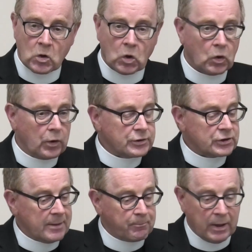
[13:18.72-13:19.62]
Oh, it's
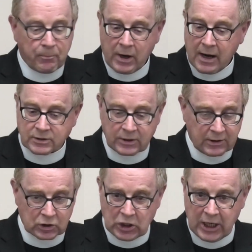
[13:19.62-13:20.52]
deeply
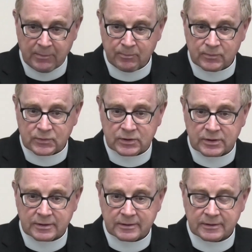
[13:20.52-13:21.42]
practical,
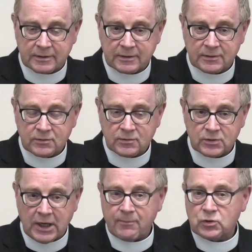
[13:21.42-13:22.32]
James.
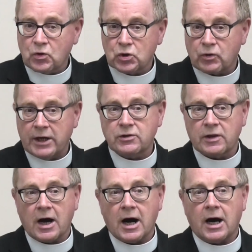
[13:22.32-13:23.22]
James goes right to
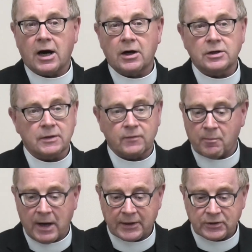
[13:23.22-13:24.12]
the heart of the
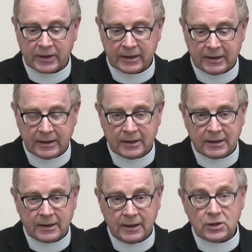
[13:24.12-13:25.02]
matter.
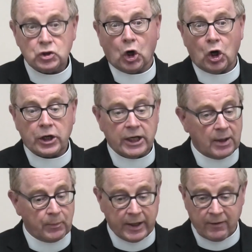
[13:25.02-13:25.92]
He's talking
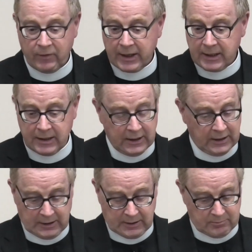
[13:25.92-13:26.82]
about a very
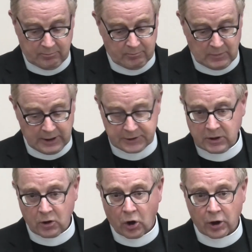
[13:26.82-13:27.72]

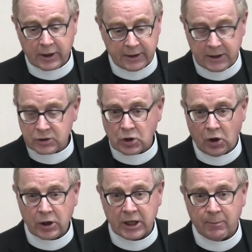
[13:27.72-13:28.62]
little organ. He's
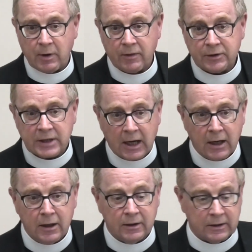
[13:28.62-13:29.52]
talking about the
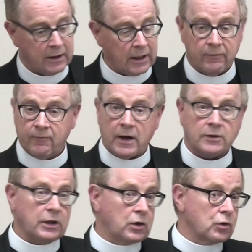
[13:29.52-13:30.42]
tongue. In
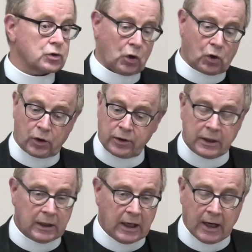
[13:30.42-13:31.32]
fact, he goes on,
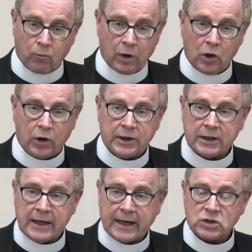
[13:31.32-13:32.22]
and we'll look at
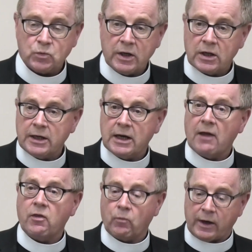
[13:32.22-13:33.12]
it next week and in
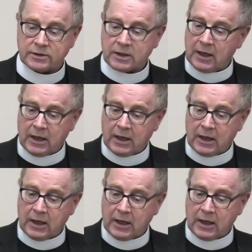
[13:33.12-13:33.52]
other weeks.